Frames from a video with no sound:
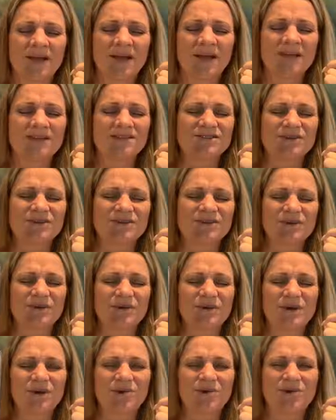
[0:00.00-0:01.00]
And let's ensure
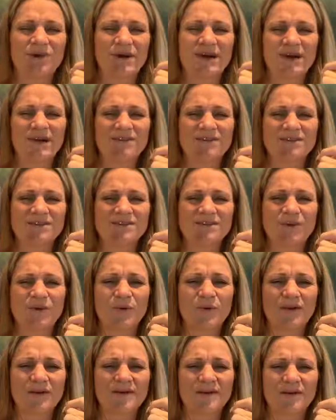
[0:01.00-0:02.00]
our breath is
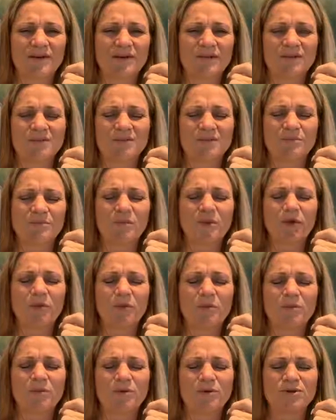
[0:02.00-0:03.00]
going down into the
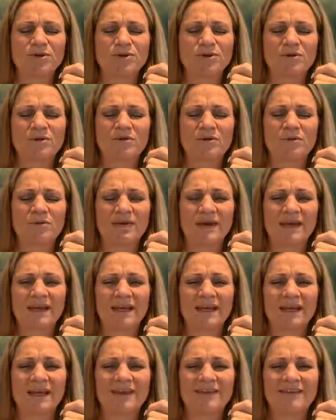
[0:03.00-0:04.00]
lower portion of our
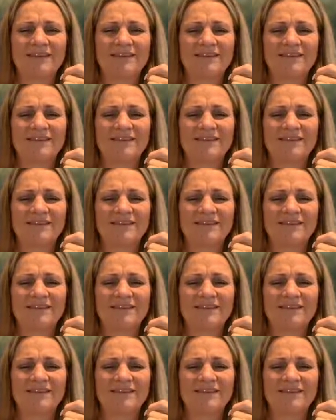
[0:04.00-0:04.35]
belly